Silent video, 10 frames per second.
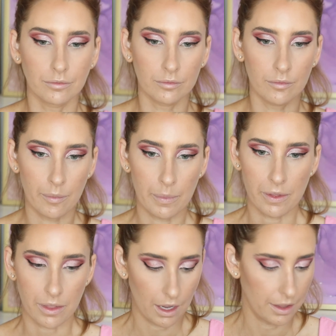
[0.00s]
I
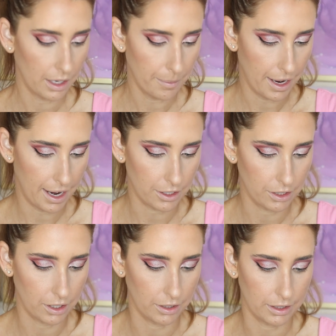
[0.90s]
think I might
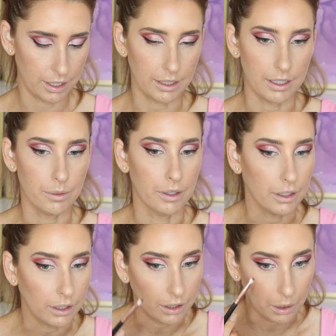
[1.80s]
actually only take this one
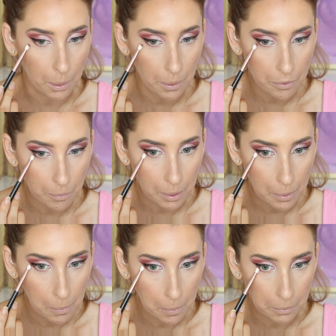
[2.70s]
in
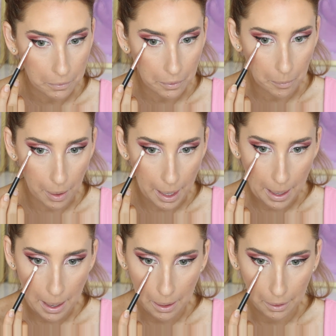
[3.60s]
3/4 of the
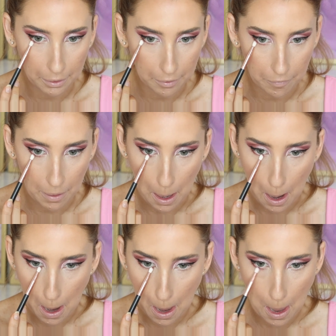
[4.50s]
way and leave that
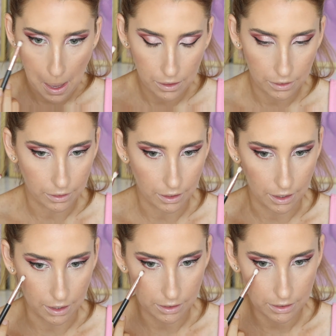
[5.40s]

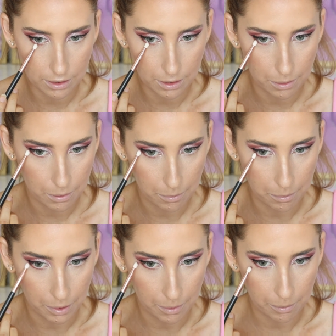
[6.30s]
last
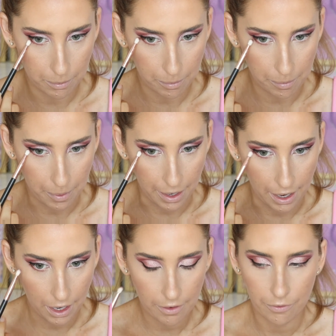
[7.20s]
bit
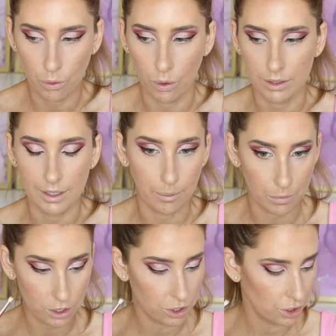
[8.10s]
bare for some
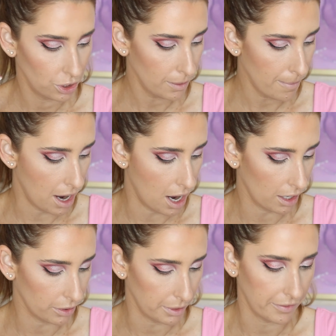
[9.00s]
shimmer,
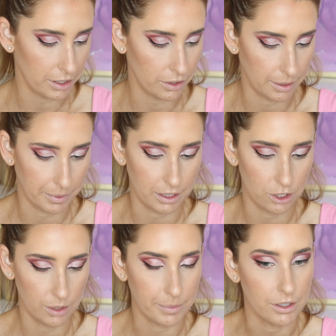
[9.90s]
because we haven't used some of these
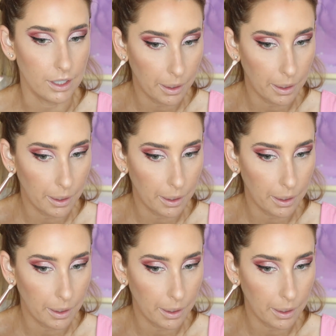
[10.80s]
shimmers